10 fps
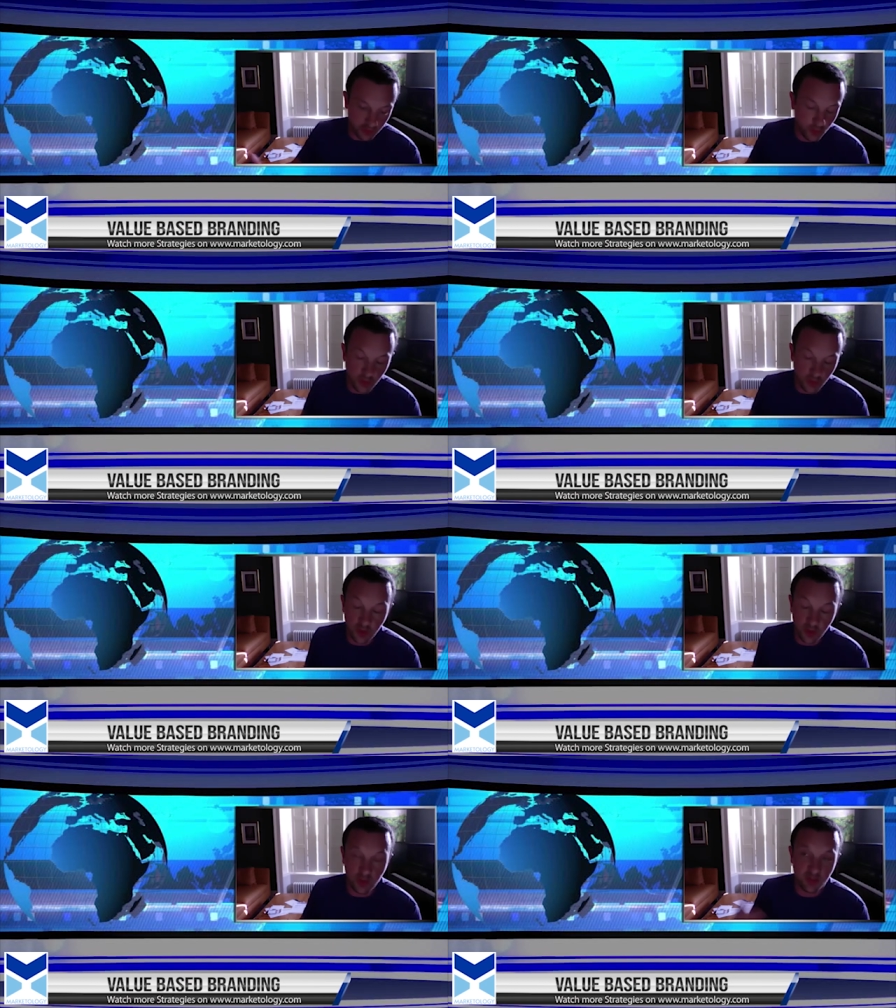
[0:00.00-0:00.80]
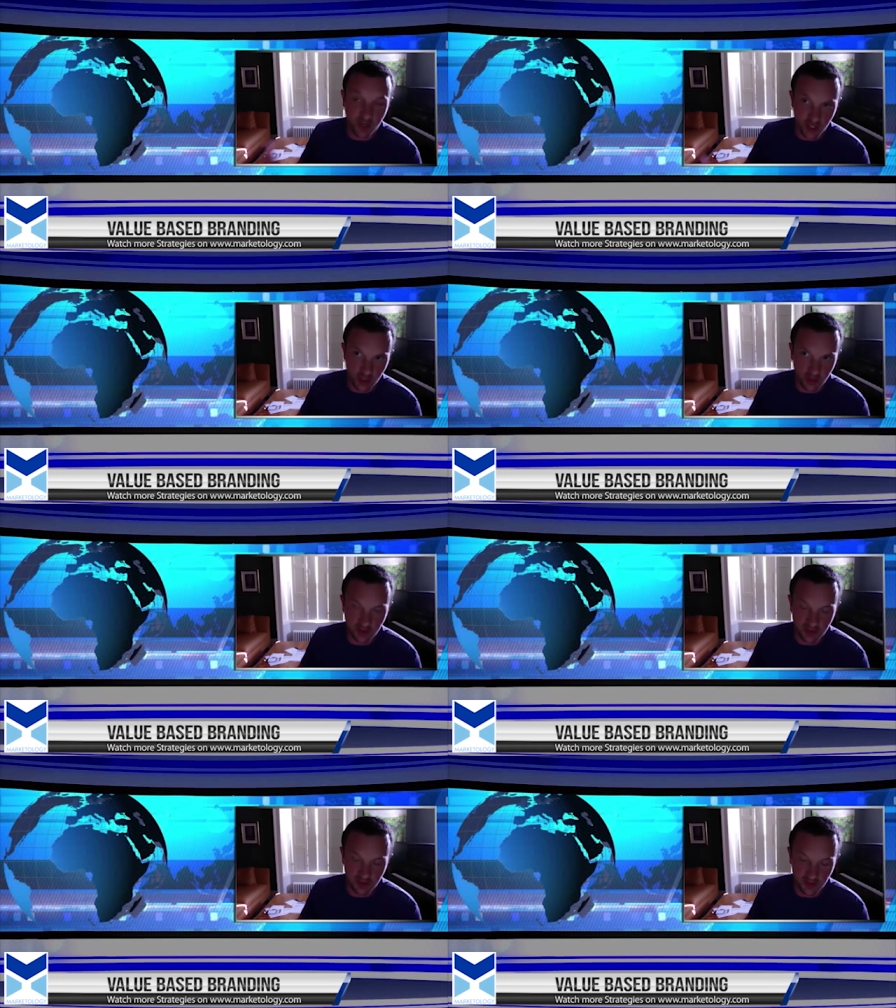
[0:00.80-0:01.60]
we
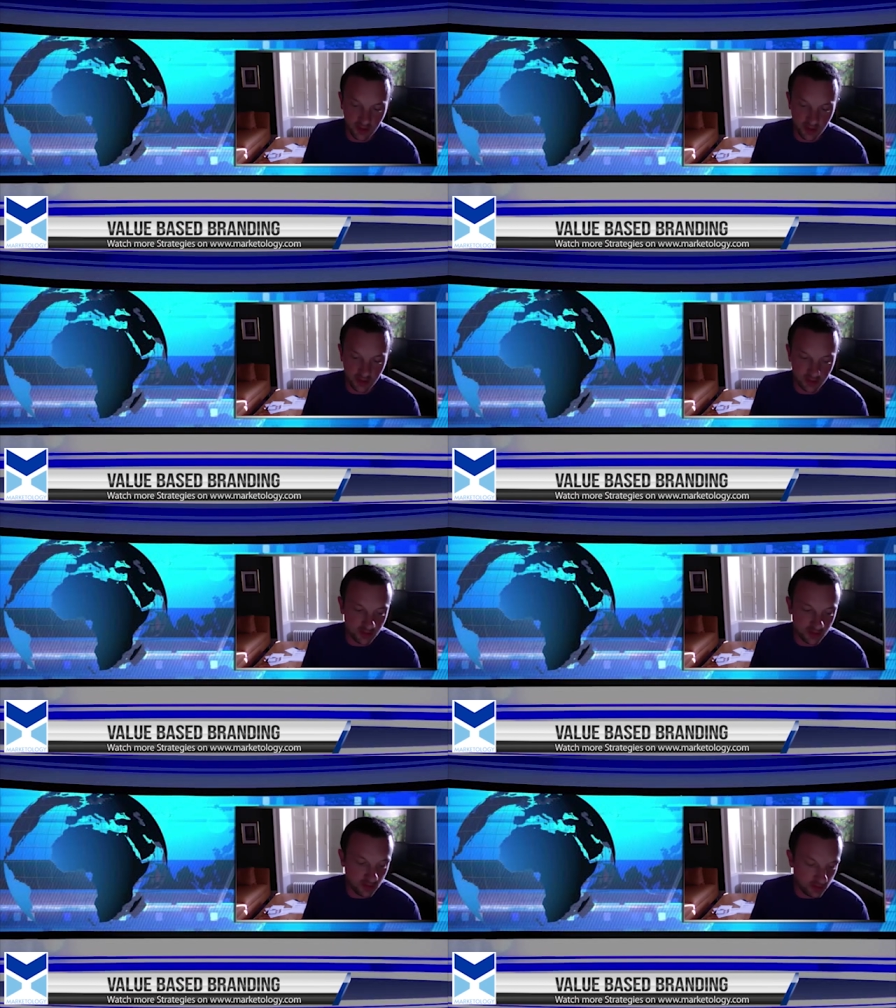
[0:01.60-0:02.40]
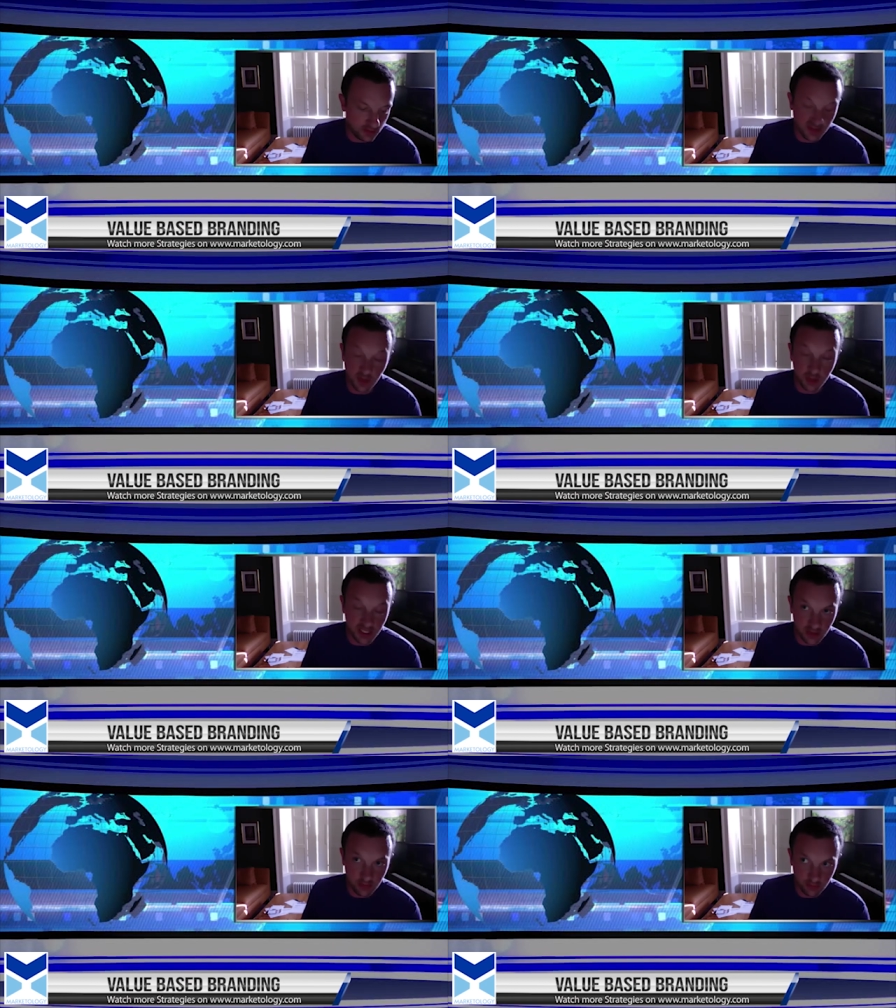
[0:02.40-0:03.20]
specialize in the CBD